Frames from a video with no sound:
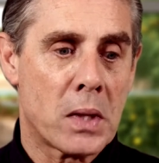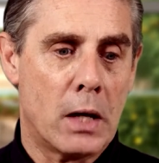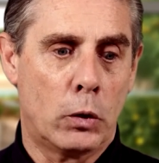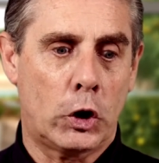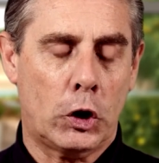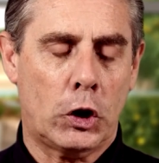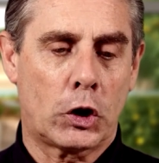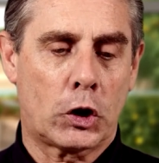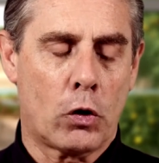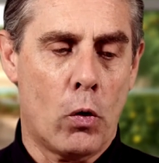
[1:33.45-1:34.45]
And it was just a
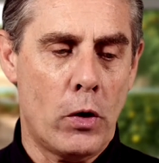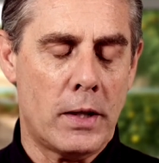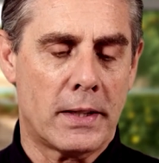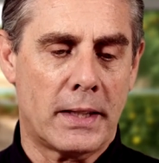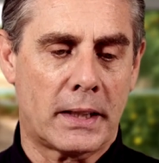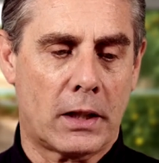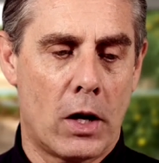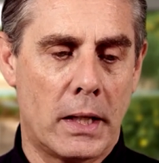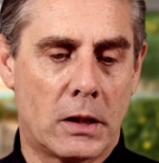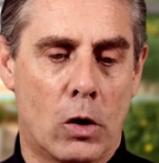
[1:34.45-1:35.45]
story that this
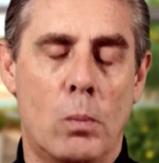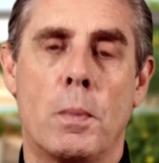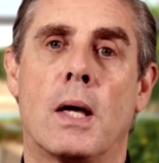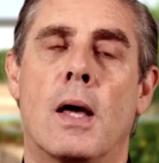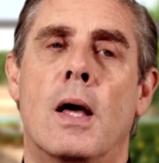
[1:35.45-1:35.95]
guy told me.